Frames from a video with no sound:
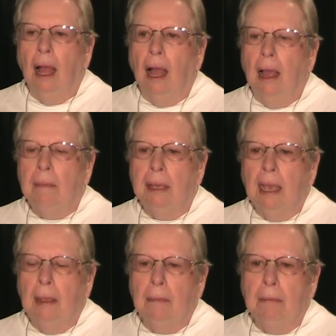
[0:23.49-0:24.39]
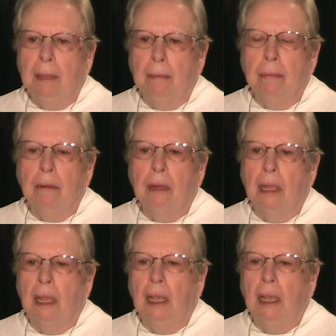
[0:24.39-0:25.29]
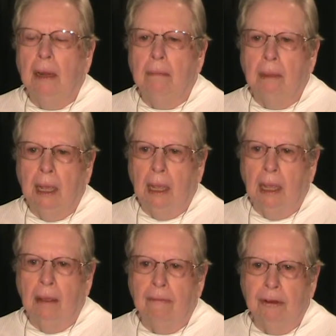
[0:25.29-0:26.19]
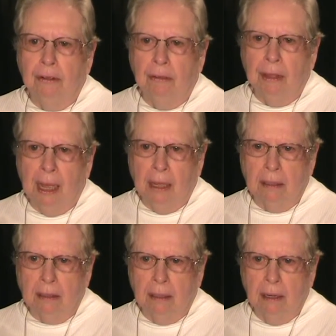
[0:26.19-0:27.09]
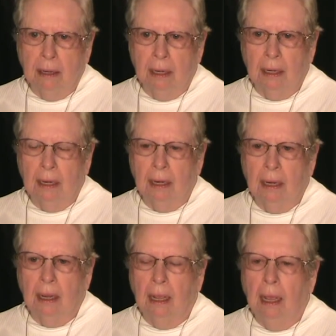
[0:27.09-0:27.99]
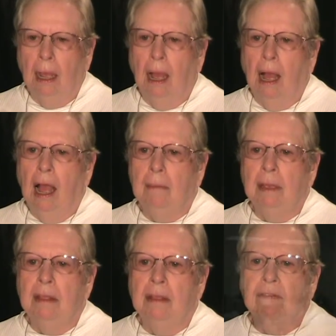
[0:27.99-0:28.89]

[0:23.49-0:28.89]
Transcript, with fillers: I became a member in May of 2000. I'm in the